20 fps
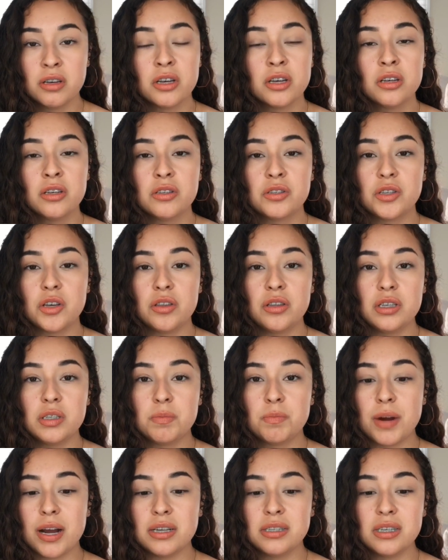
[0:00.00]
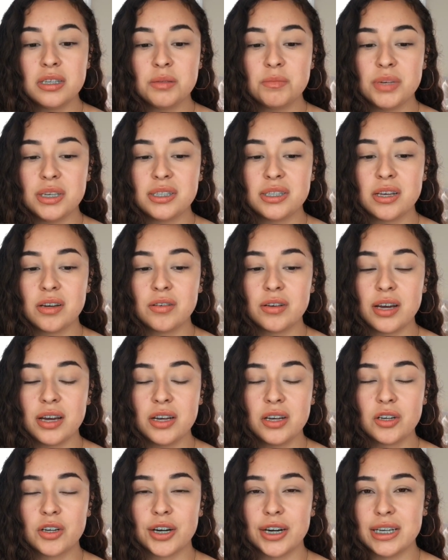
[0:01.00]
So these prices may sound
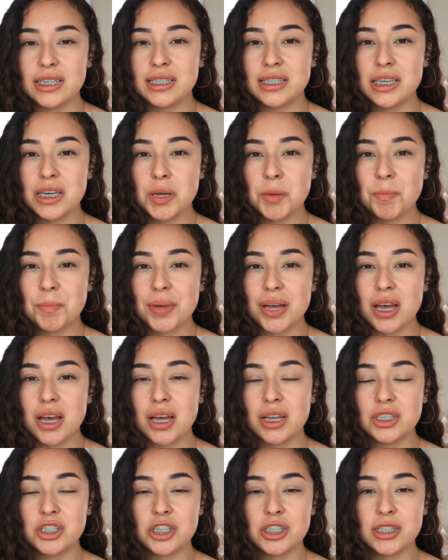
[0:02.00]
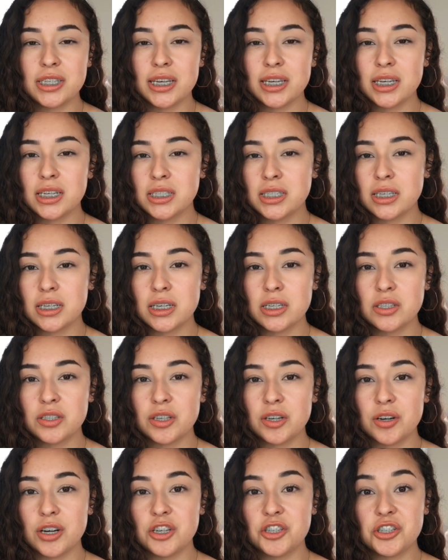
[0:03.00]
kind of crazy, but just take into
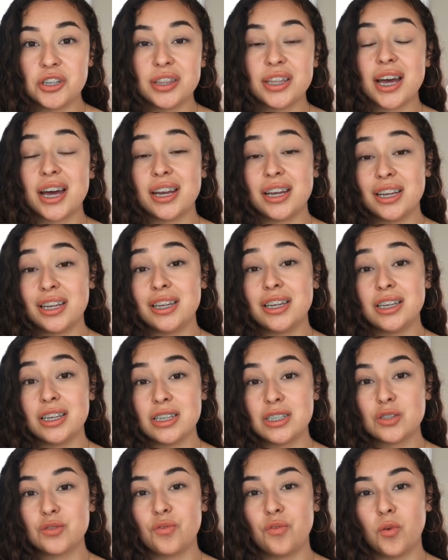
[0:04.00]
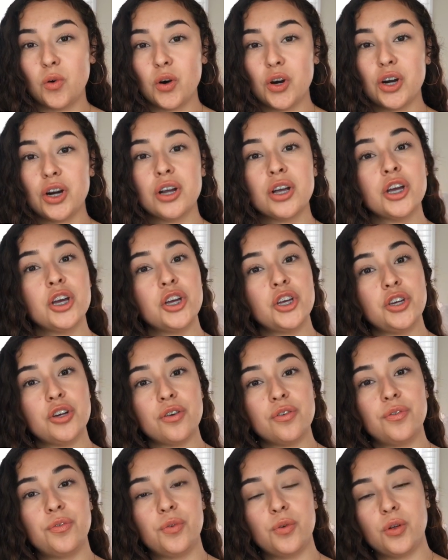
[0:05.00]
consideration that it is for
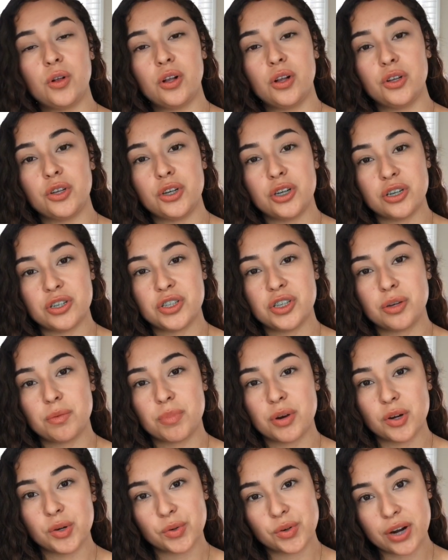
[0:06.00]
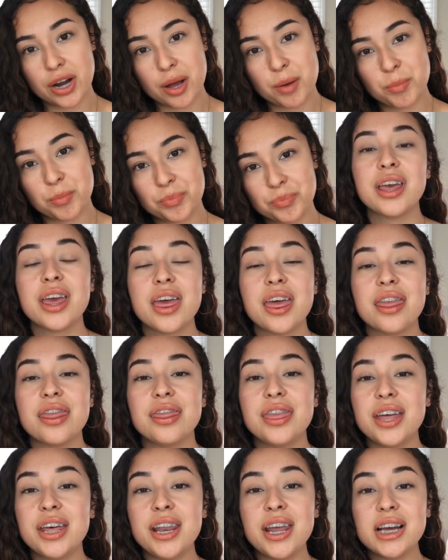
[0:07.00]
your full nursing program.
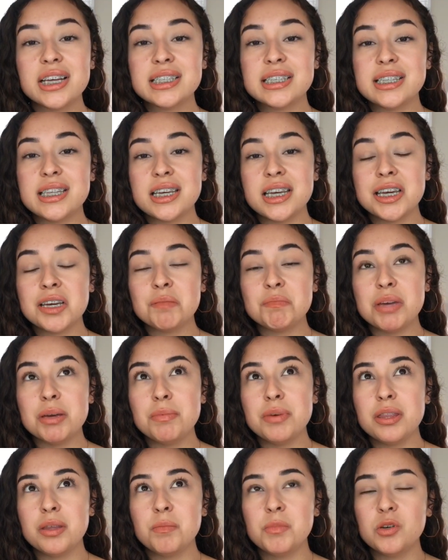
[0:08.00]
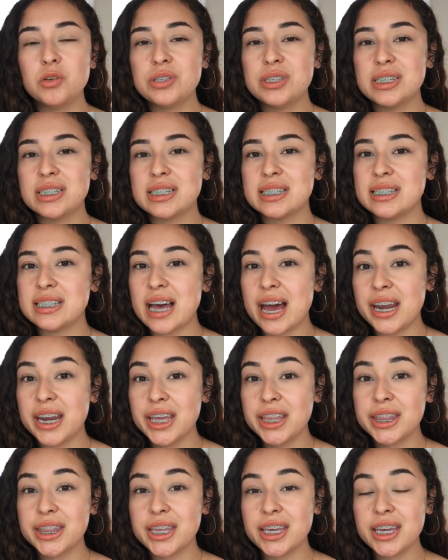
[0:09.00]
The next thing, maybe the most
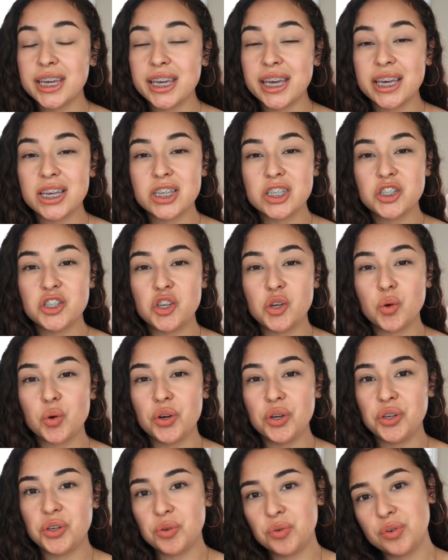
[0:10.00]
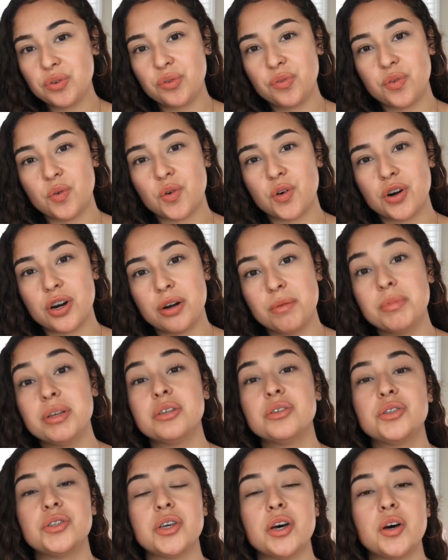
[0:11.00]
exciting thing, is your uniform.
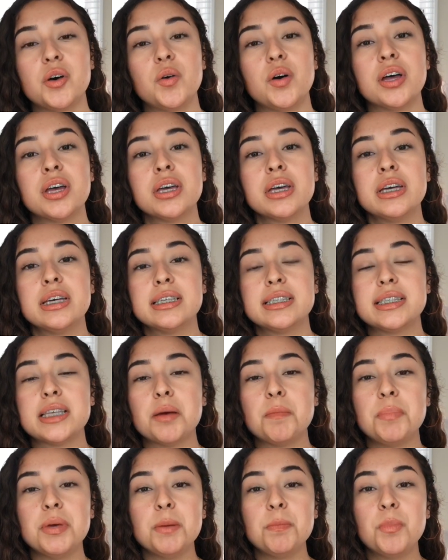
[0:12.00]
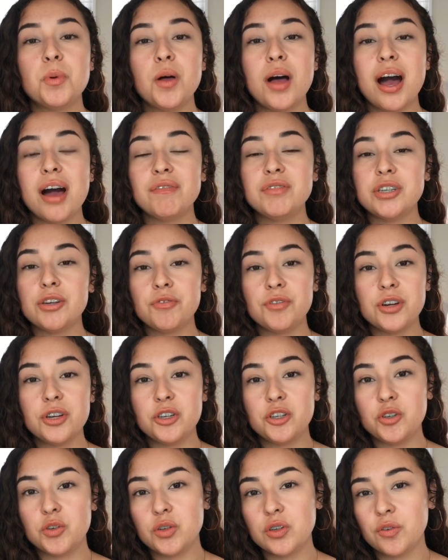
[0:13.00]
So some people have
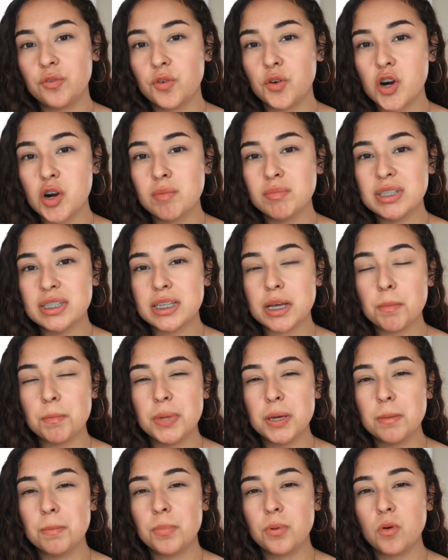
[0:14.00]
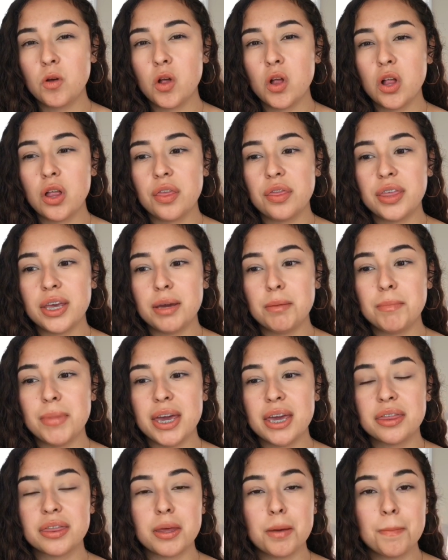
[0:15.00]
different uniforms. Some people, they
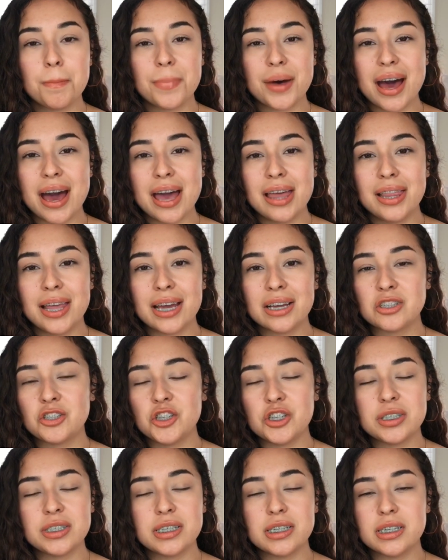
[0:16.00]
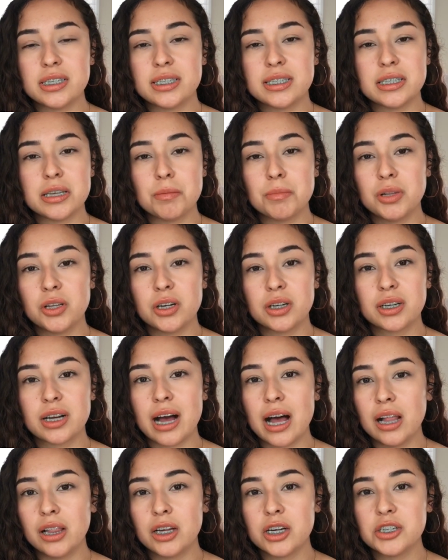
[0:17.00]
make them buy like just a similar
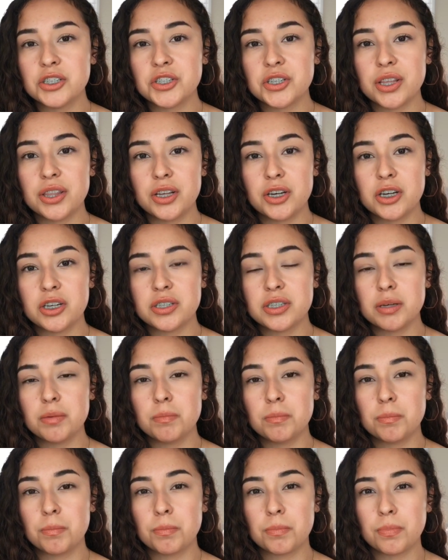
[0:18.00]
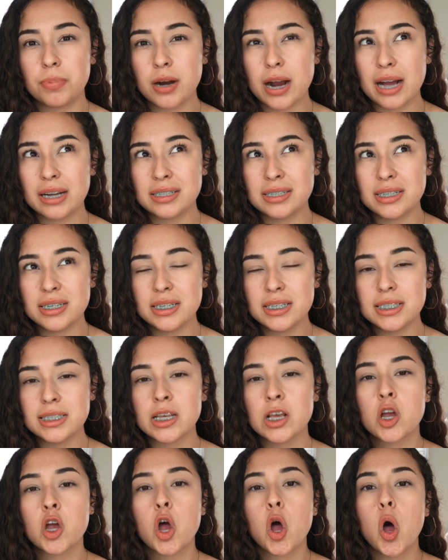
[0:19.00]
color to the nursing practice.
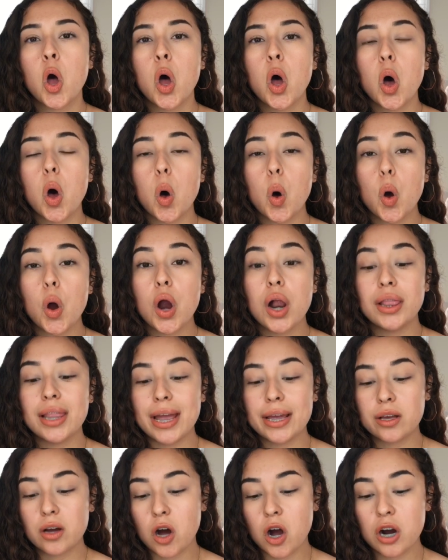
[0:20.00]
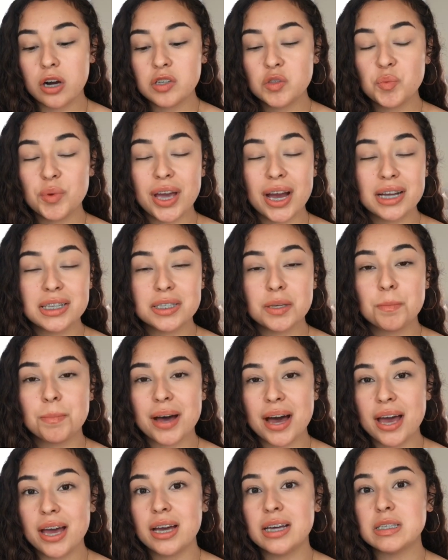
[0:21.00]
Or like ours, we had to
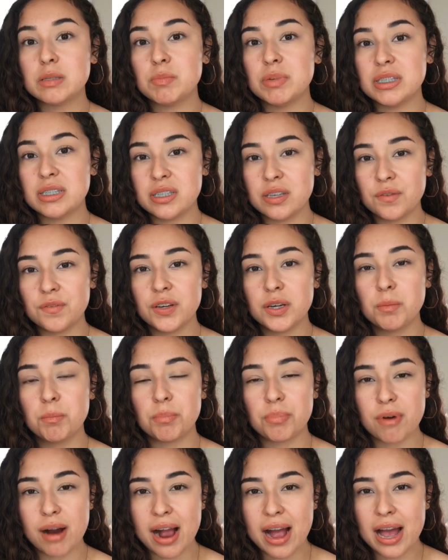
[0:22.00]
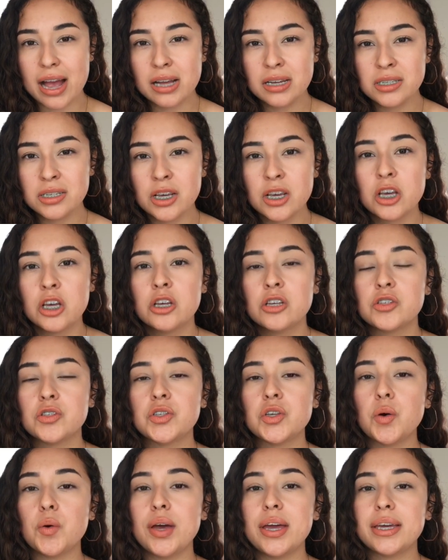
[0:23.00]
buy a specific brand.
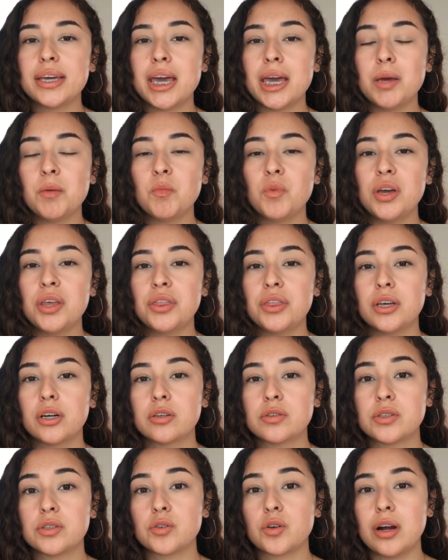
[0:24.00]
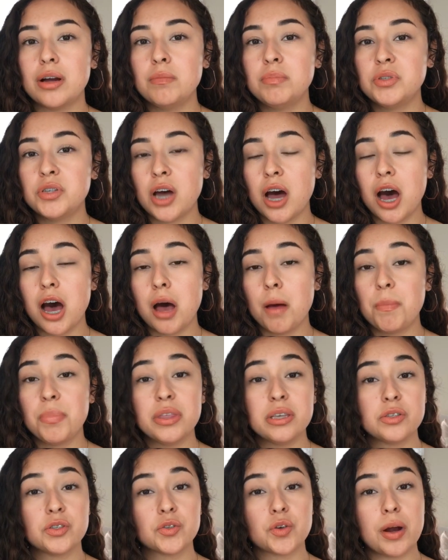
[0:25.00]
So it came with the scrub top,
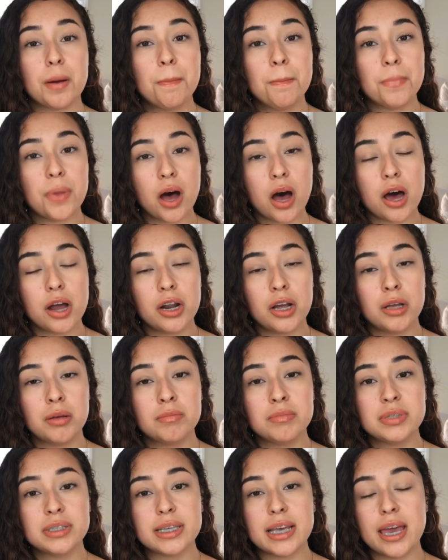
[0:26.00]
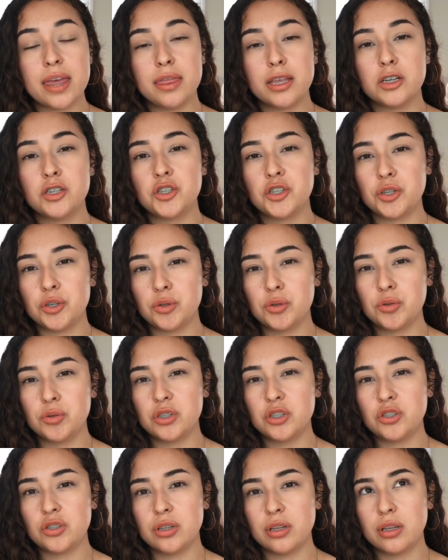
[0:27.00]
the scrub bottoms, and then
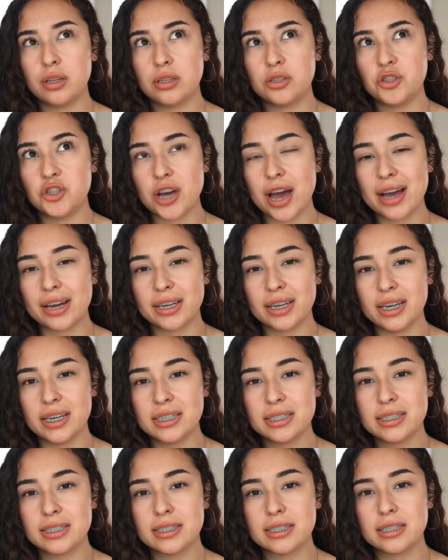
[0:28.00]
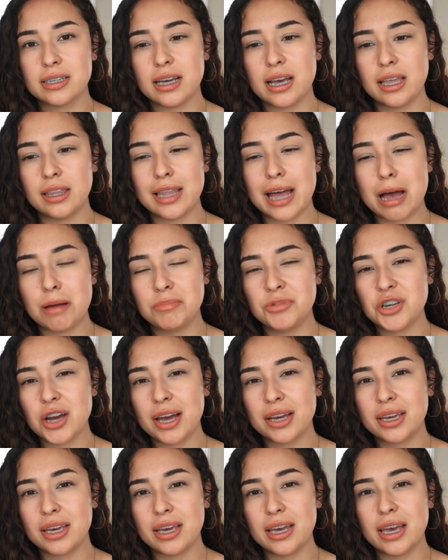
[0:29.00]
2 jackets, a lab
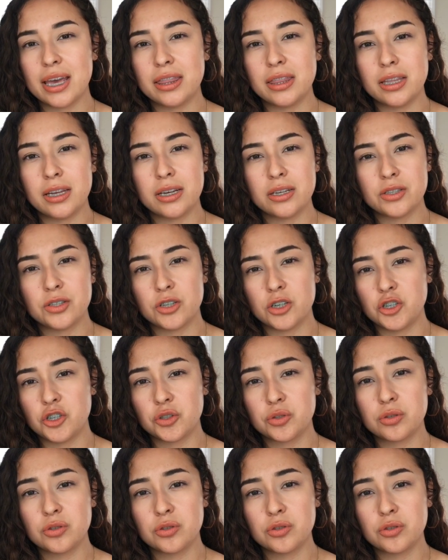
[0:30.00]
jacket and then a surgical